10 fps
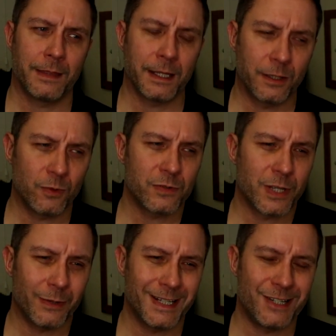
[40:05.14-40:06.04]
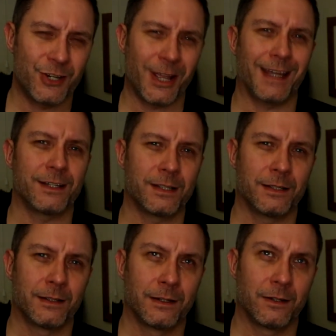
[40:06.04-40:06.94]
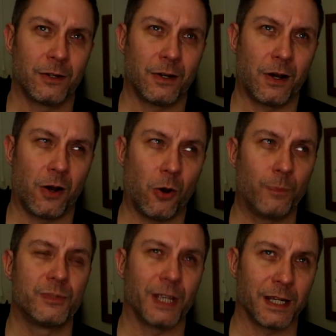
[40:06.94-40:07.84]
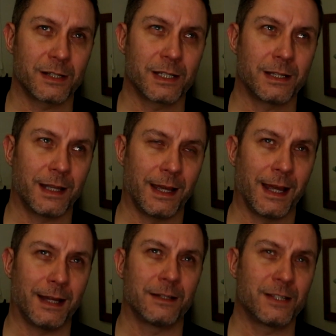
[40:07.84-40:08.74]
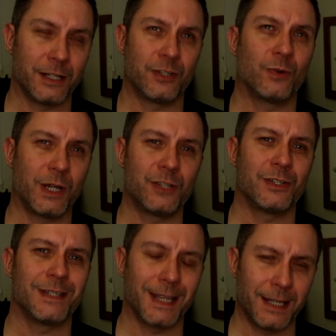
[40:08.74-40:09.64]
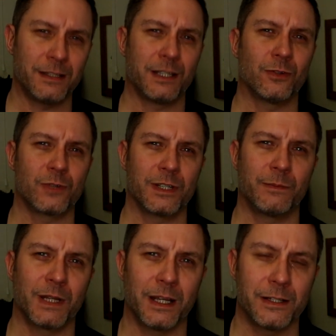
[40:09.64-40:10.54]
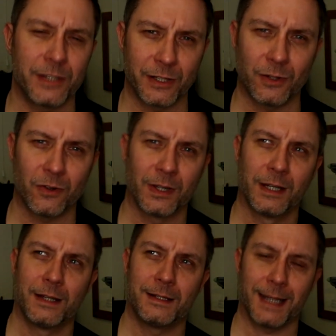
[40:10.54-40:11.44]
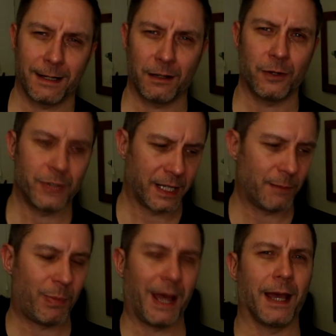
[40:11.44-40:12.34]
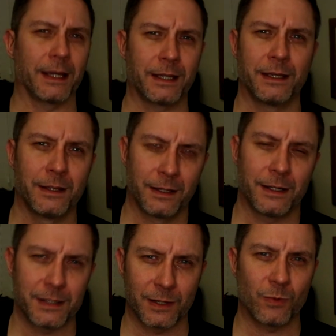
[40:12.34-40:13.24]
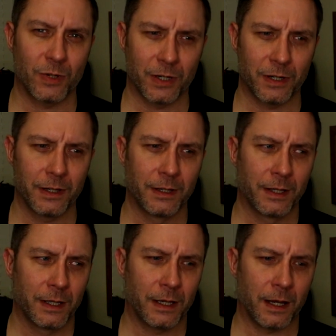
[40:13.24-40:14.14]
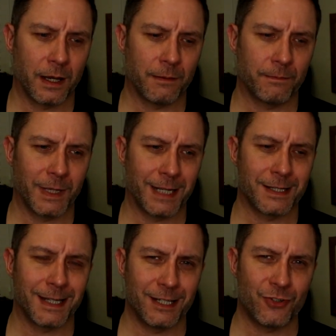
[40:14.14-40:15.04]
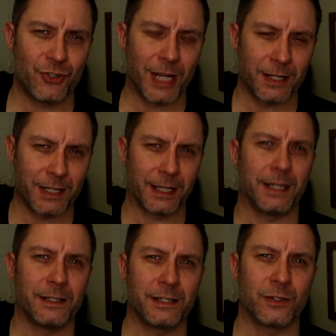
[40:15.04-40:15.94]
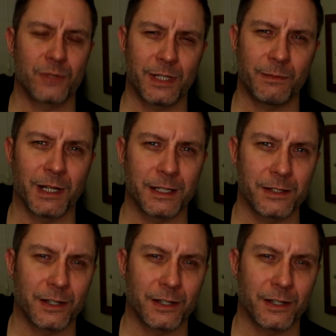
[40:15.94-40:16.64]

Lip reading: They can also inject objects and situations into your simulator. You're not downloading a pack, as it were. It's injecting it into your simulator.